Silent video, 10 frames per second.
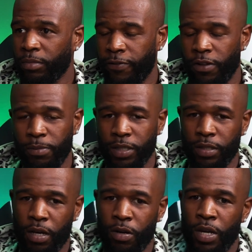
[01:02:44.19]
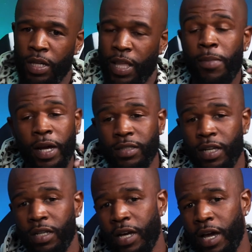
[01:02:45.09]
You feel me? So they might have
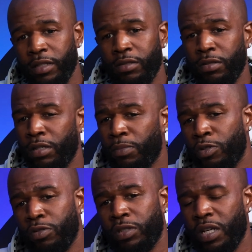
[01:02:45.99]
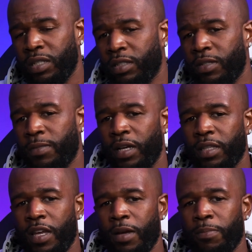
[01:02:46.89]
saw your attitude or your mood change or something
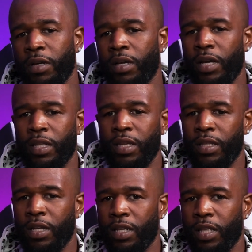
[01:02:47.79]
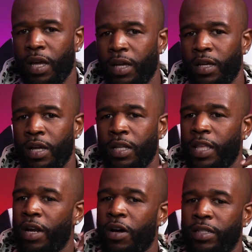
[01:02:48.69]
like that, but at the end of the day,
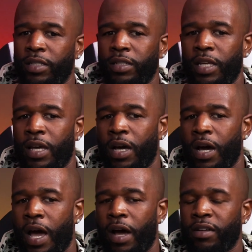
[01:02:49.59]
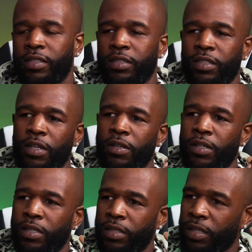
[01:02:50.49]
they don't understand how
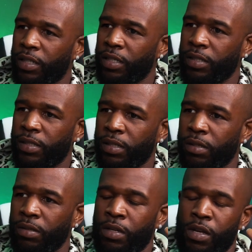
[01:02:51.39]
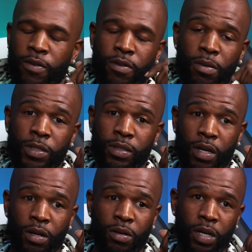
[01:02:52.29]
serious it is to you. Feel me?
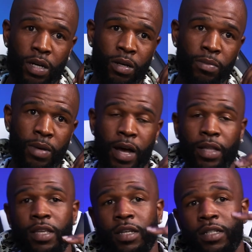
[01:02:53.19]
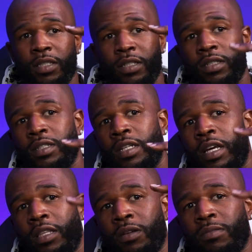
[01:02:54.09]
So I think it's just
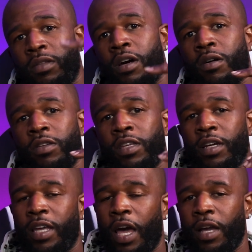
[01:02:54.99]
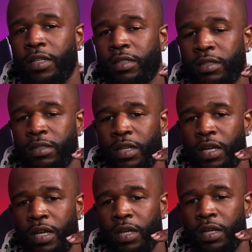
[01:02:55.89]
letting them know your gauges
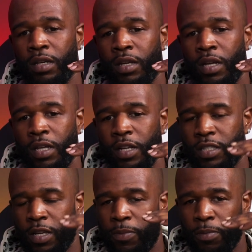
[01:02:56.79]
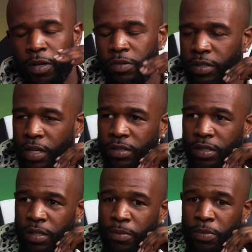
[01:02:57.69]
and your temperament with certain
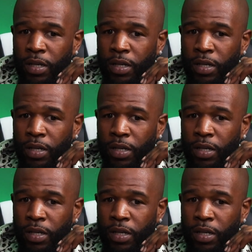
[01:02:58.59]
shit.